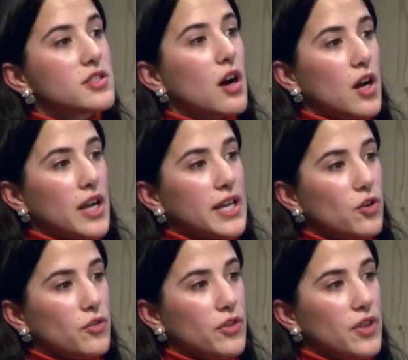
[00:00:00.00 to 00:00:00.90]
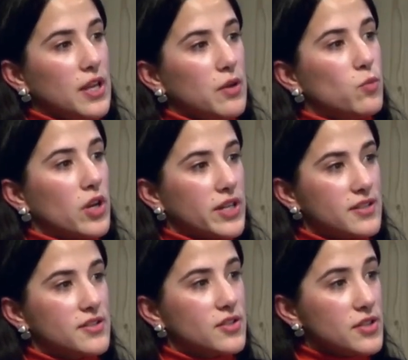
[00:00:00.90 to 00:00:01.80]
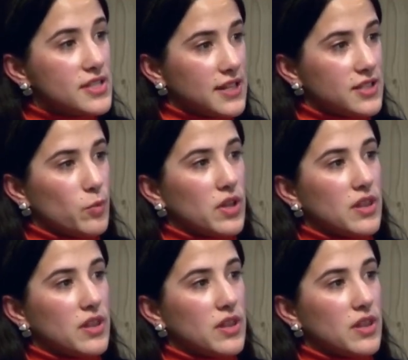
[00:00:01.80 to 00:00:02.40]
eye on the wallets associated with